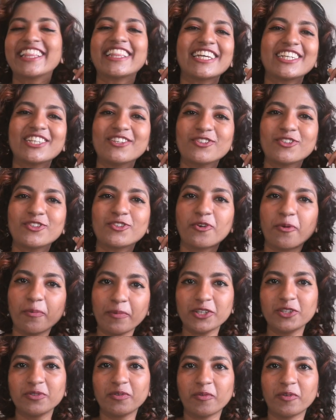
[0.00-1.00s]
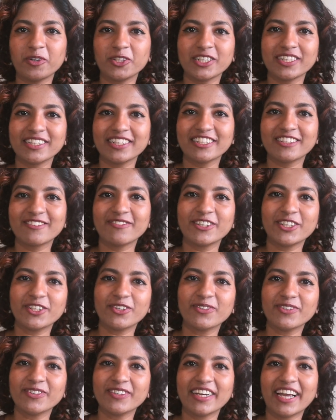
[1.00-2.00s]
Thank you so much for watching this
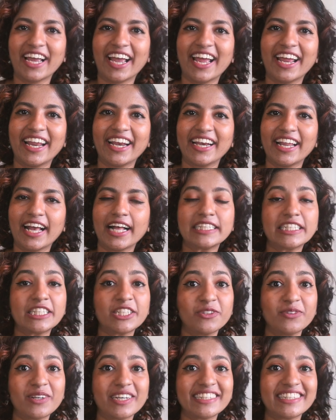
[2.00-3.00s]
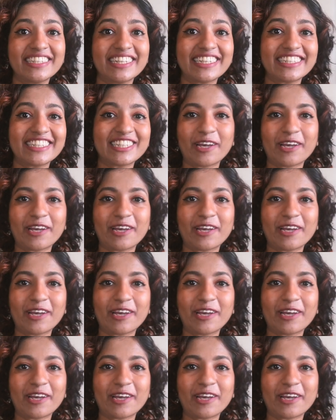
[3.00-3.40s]
video, and I'll see you guys next